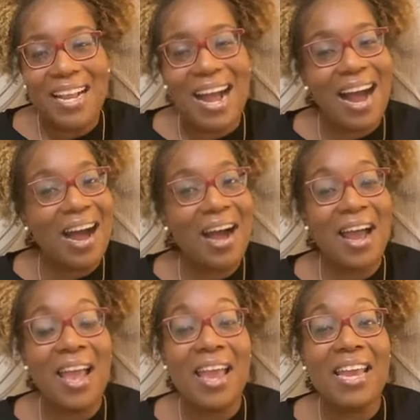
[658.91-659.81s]

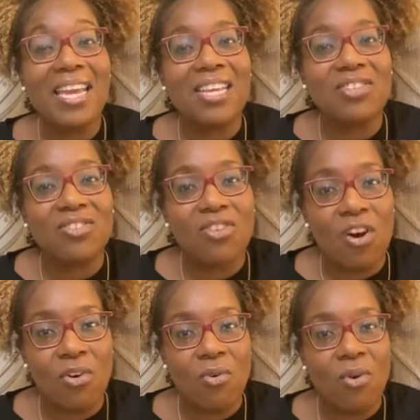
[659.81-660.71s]
God is
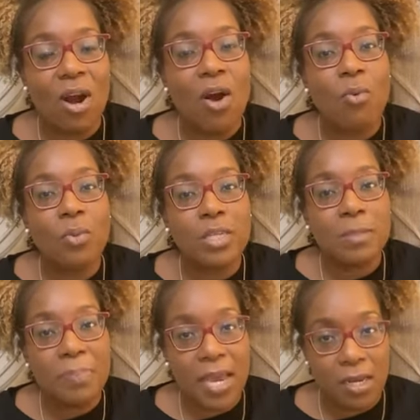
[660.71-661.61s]
no
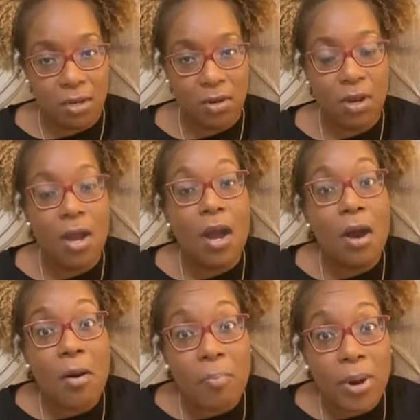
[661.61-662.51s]
respecter
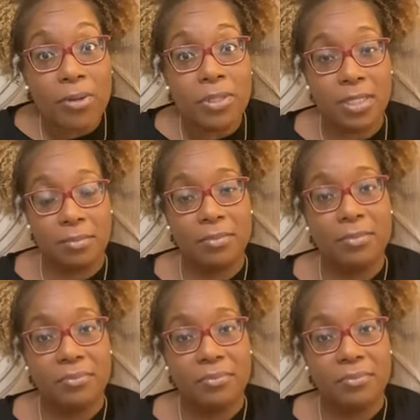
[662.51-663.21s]
of person.